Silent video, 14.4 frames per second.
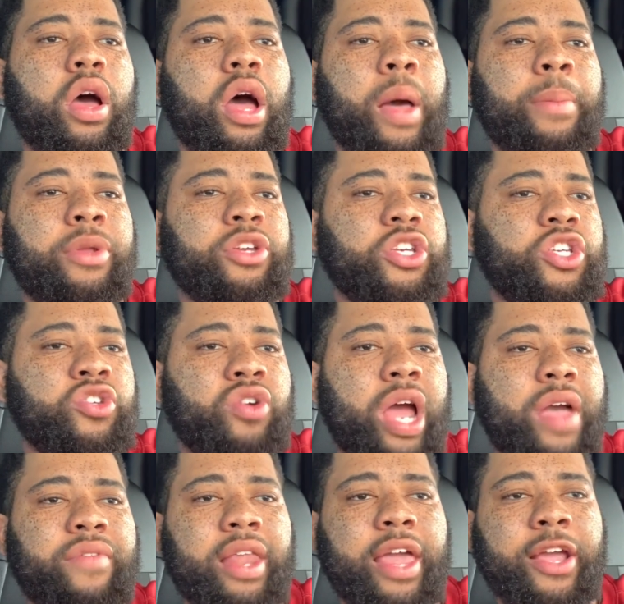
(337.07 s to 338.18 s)
and just
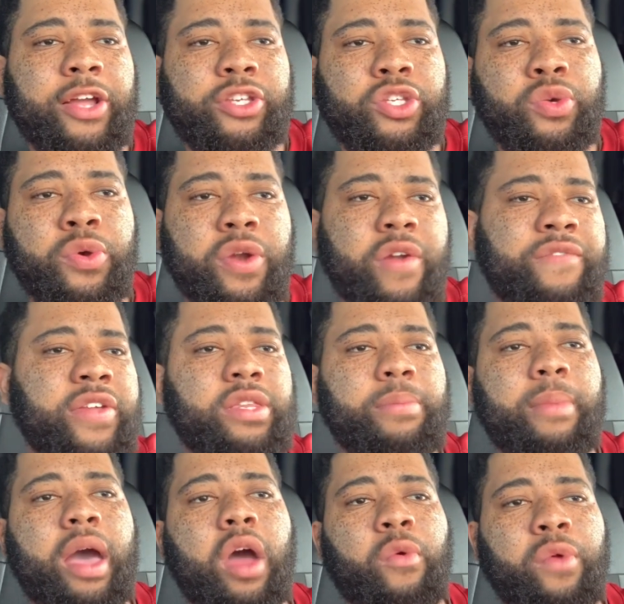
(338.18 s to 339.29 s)
driving like a
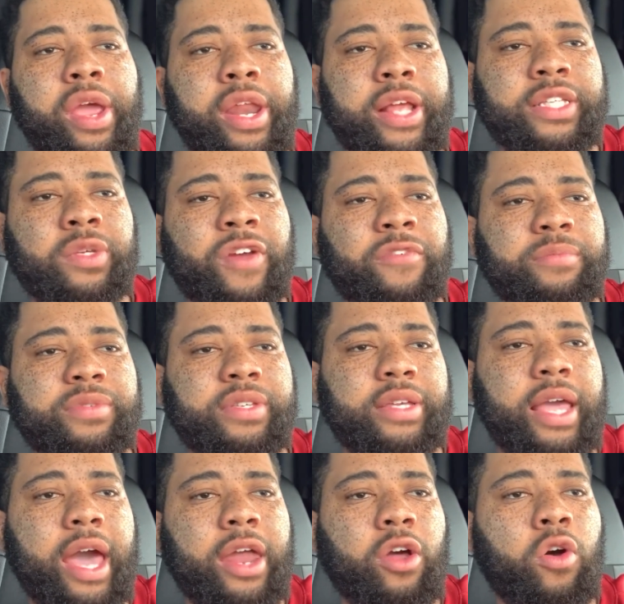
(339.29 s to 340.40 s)
250-mile radius away from
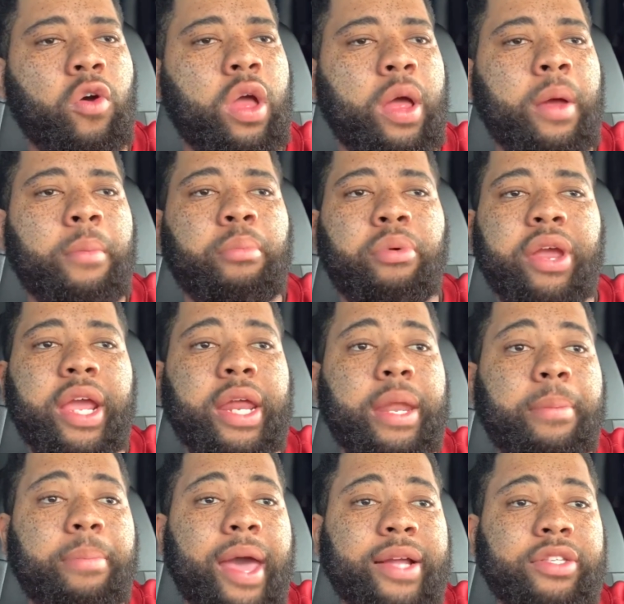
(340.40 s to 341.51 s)
Seattle, bringing
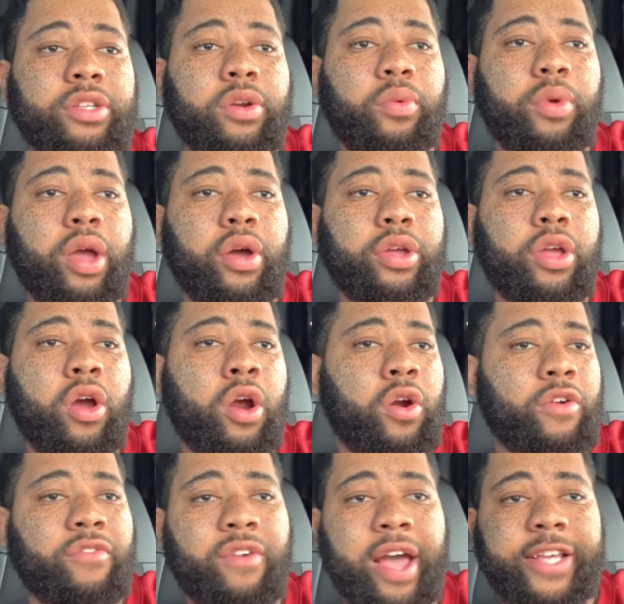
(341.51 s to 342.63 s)
it back to the rail
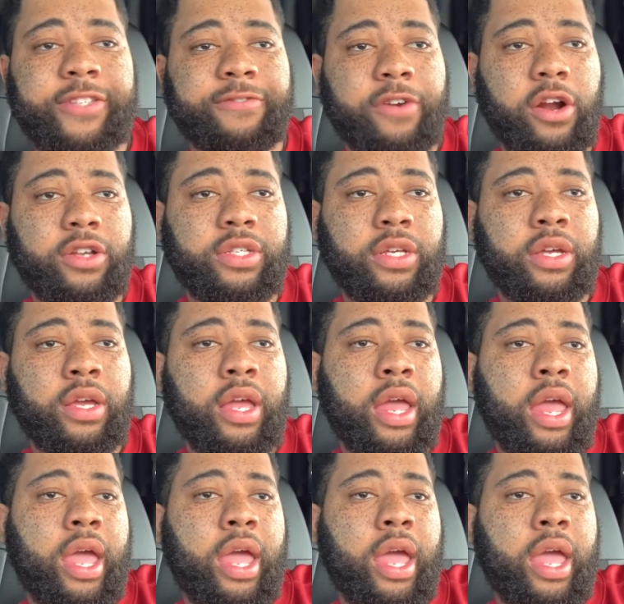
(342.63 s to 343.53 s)
yard or vice versa,